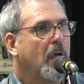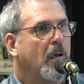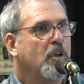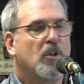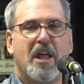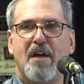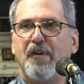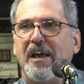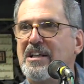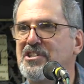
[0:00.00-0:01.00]
You're
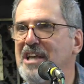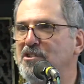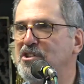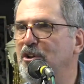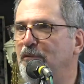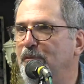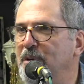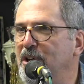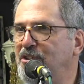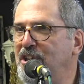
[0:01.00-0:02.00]
laughing. It sounds a little
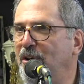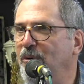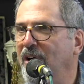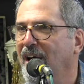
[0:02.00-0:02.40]
familiar to you?